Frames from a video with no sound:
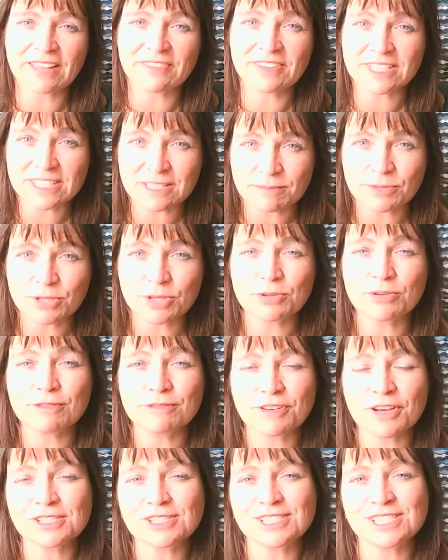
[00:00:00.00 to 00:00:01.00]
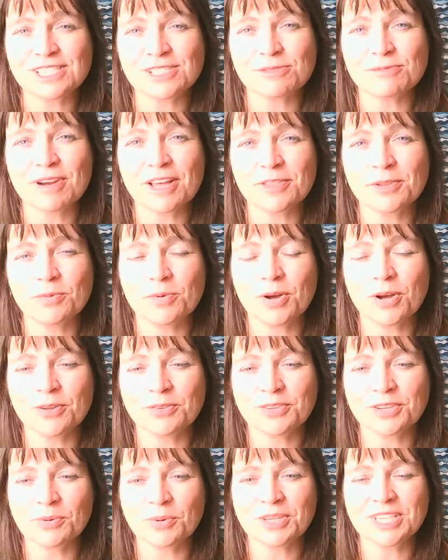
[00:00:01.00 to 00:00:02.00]
And there's some universities around the
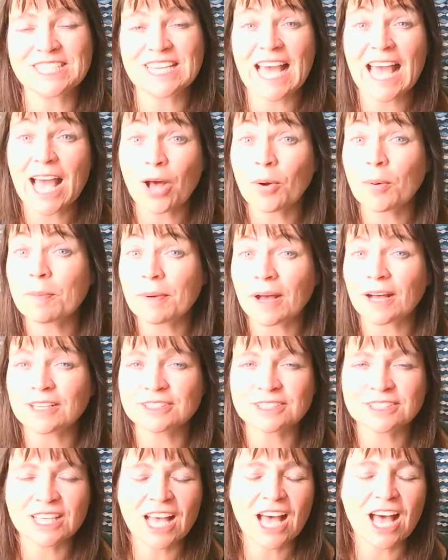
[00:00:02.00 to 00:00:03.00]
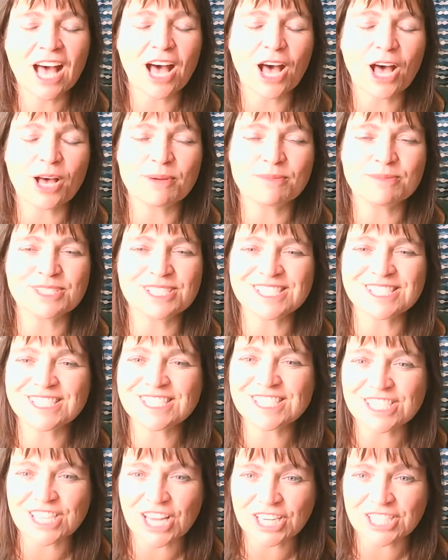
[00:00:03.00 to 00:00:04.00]
world that are wanting to help us to
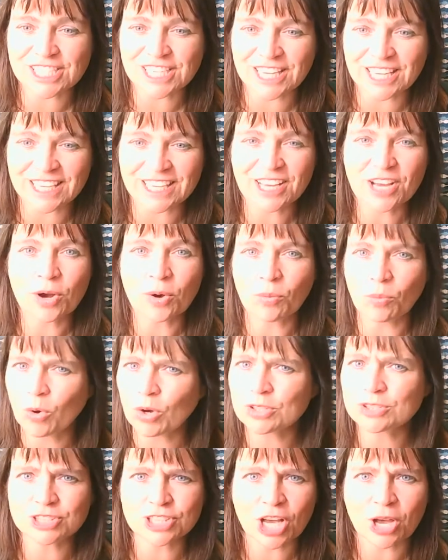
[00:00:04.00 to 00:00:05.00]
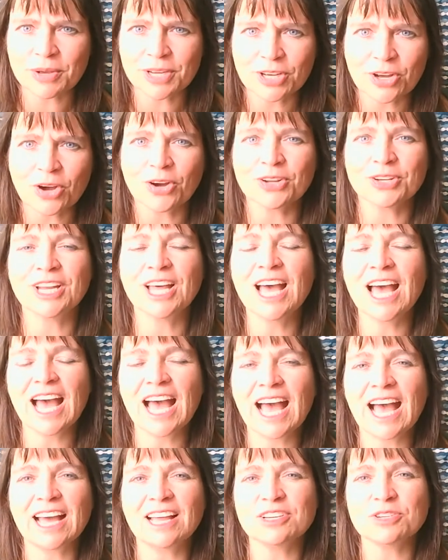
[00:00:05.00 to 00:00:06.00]
study what's going on
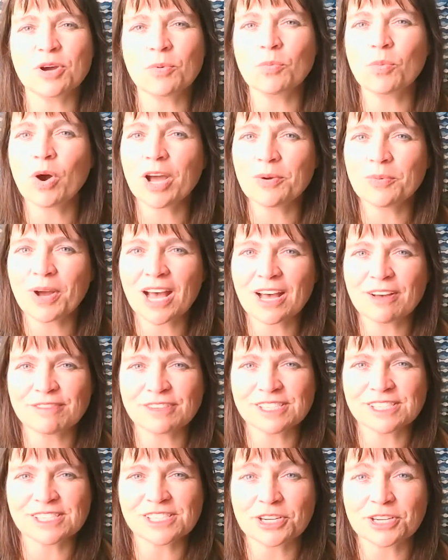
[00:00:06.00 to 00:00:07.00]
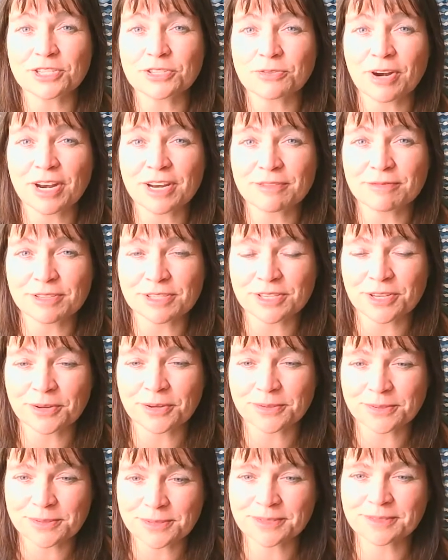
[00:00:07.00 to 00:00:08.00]
and why we're having such great
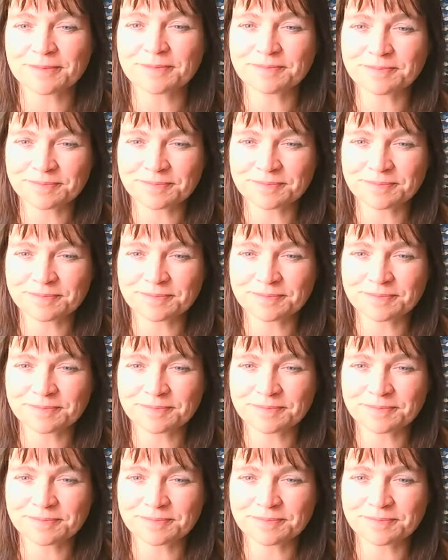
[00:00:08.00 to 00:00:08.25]
results.